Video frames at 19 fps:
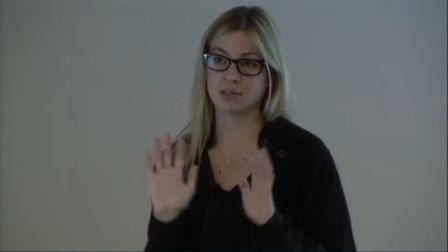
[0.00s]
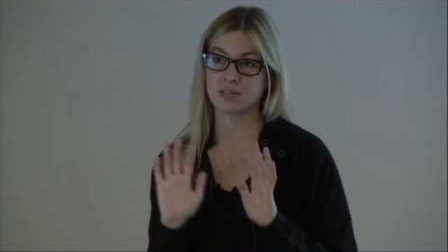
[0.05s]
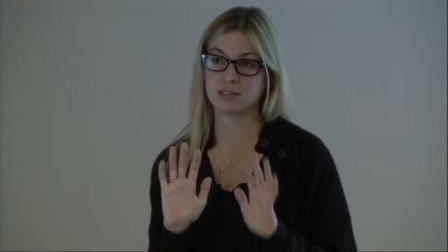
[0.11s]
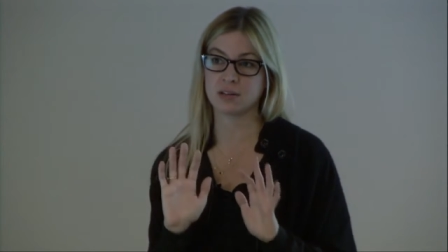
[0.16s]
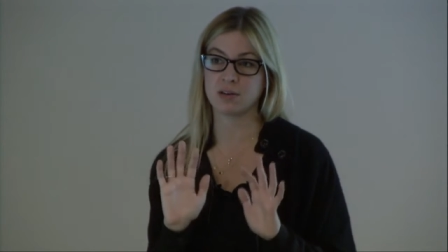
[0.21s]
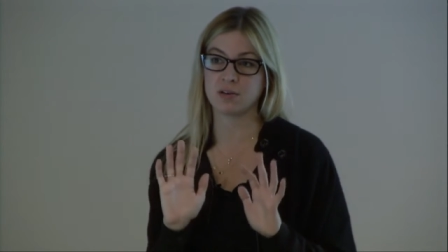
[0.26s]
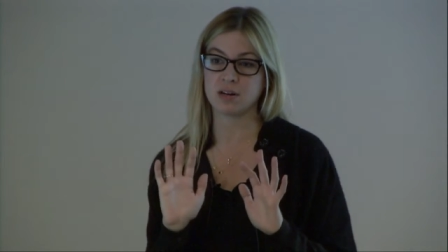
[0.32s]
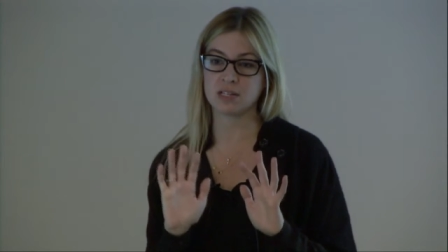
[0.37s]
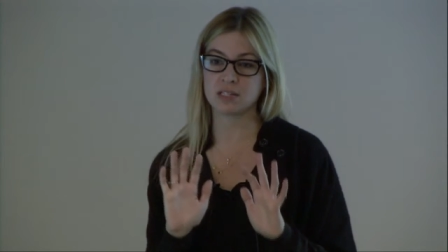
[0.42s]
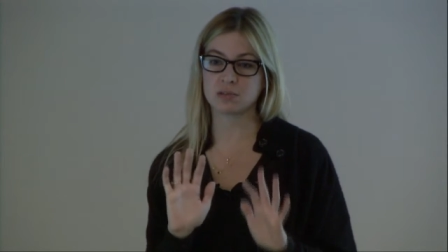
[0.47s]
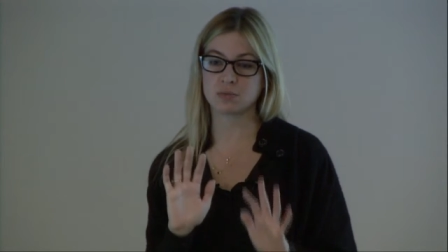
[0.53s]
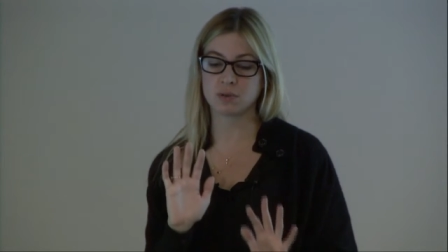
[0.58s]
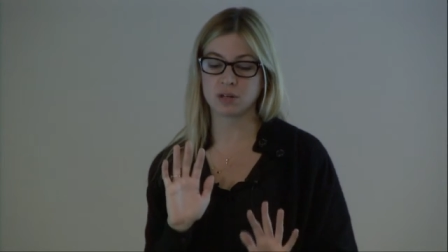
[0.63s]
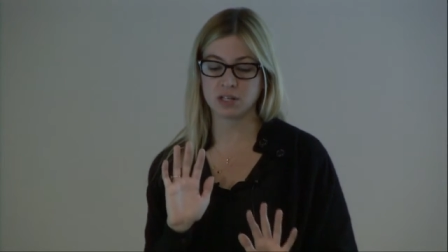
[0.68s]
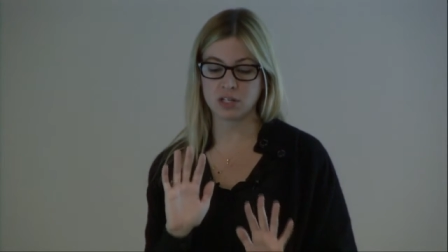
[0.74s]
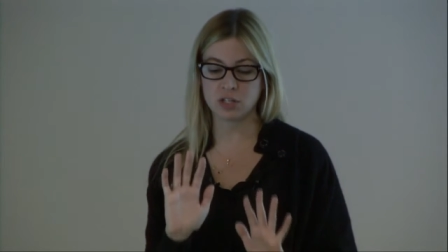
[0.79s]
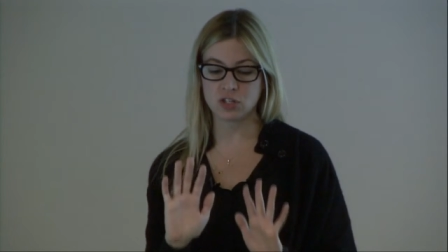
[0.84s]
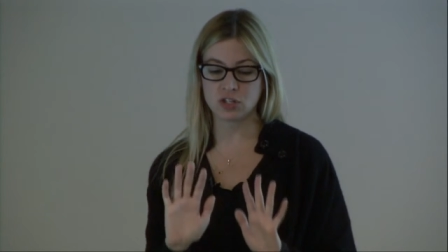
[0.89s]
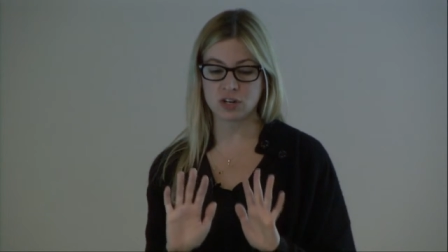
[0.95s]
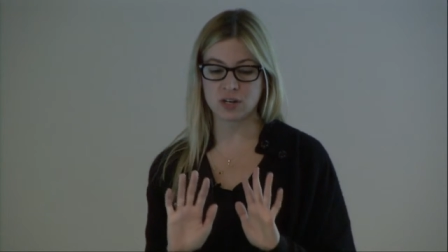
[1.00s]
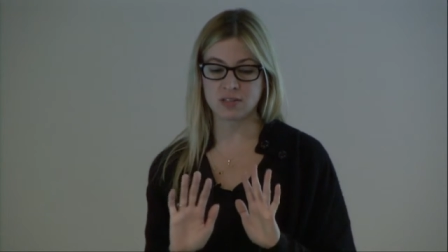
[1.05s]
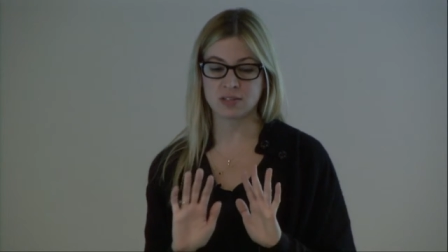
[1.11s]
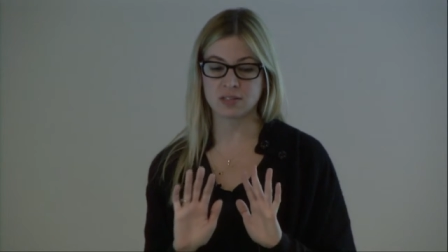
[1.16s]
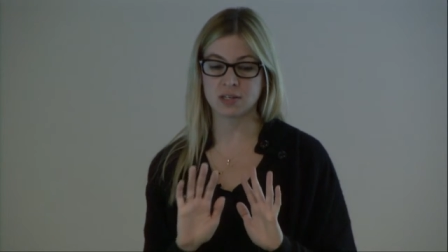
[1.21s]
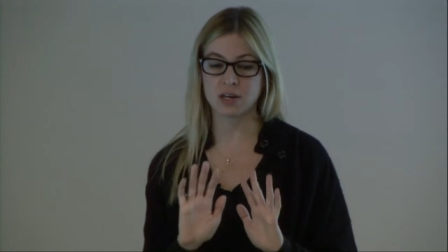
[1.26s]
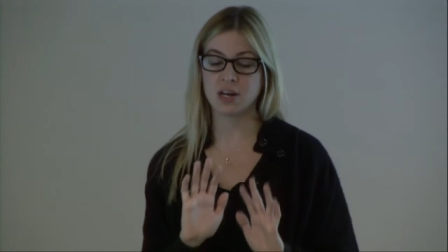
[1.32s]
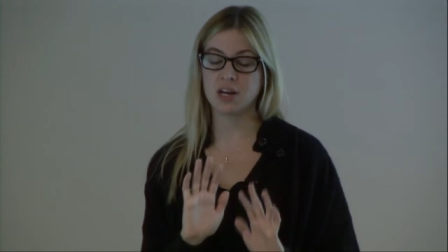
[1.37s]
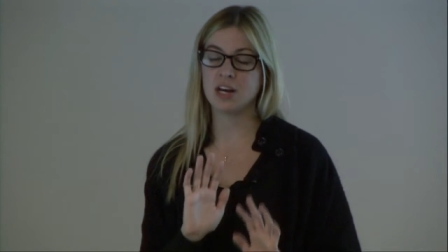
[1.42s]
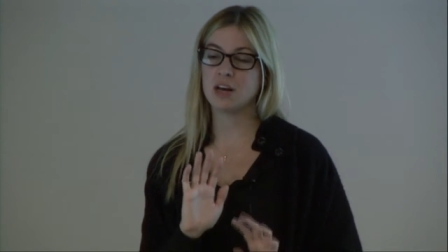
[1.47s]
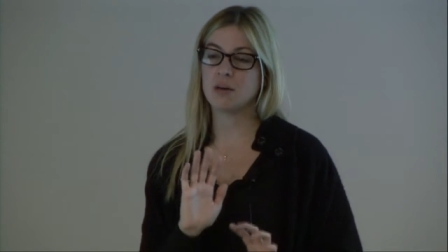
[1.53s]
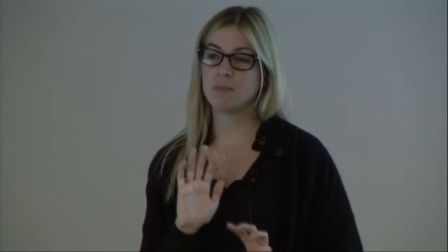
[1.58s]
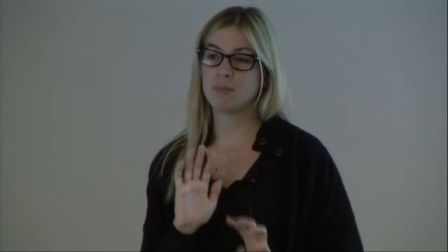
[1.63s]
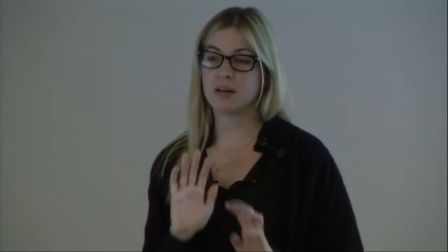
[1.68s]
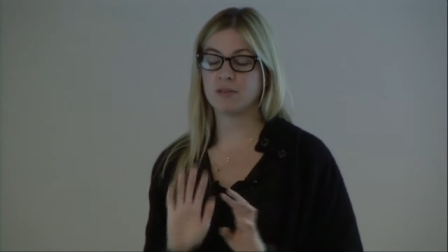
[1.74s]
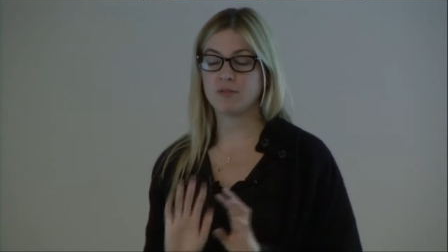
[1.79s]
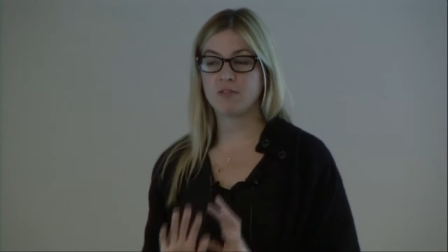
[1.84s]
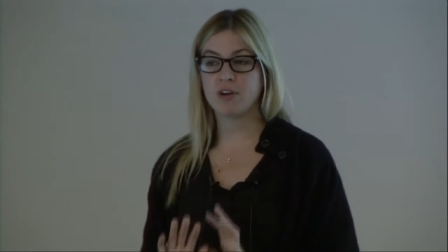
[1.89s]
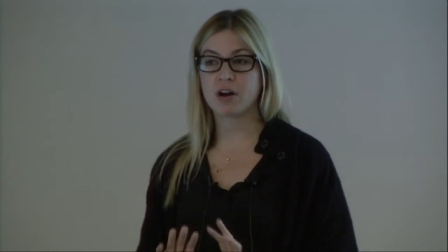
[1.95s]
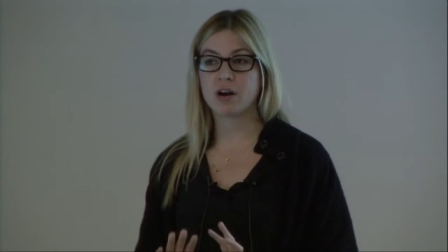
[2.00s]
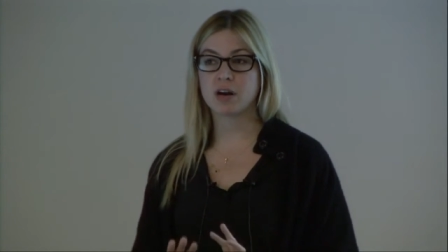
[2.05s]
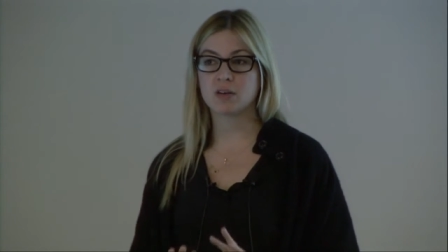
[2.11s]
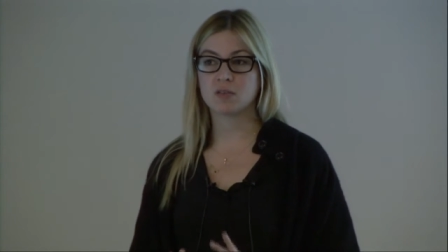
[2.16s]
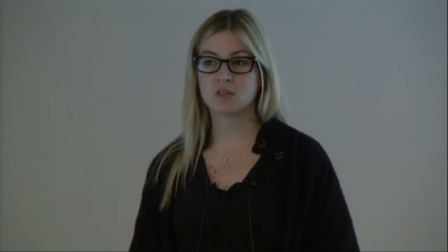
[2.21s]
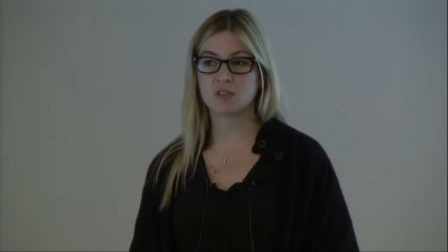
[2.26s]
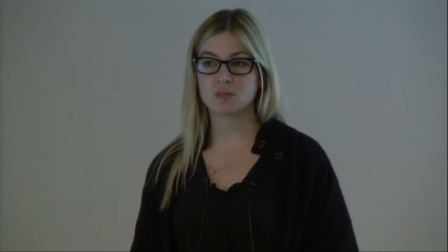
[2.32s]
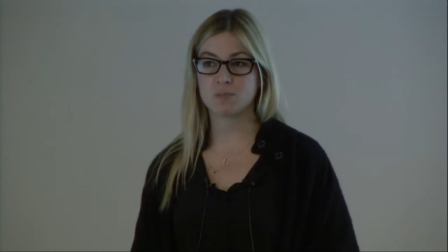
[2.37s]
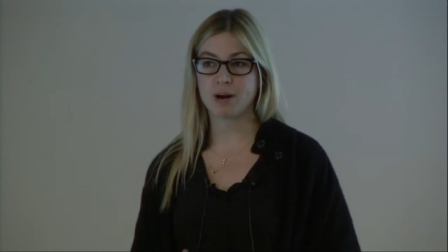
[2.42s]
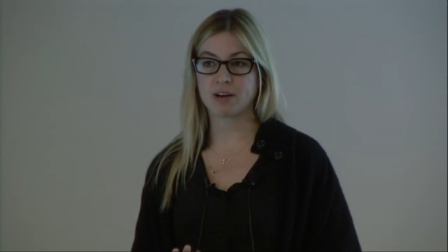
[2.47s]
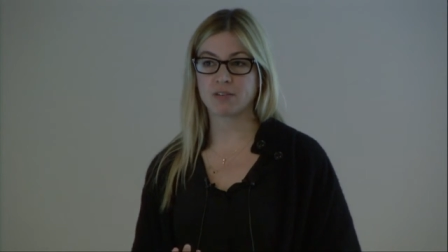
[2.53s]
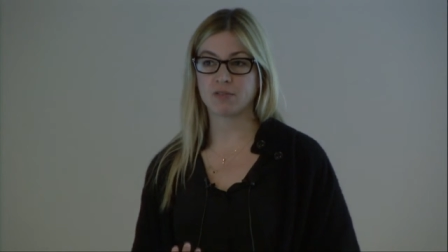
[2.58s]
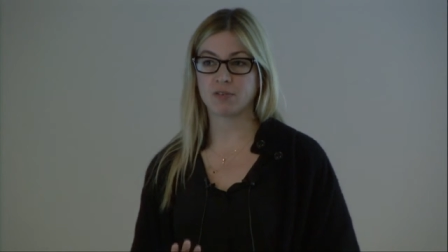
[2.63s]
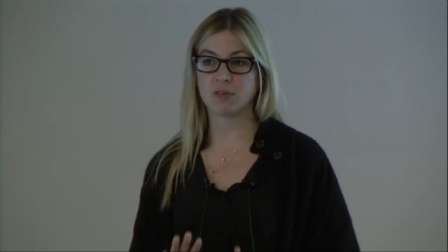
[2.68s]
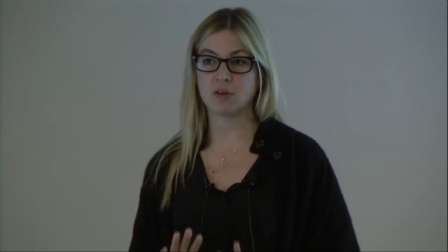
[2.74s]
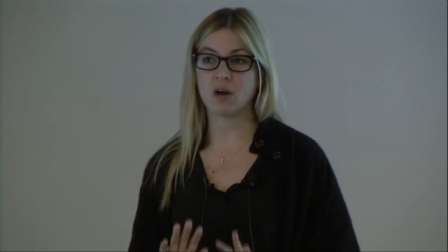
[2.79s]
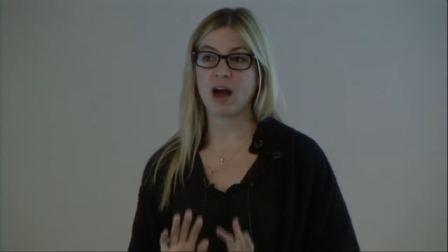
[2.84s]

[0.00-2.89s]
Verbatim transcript: So it's really just being very respectful.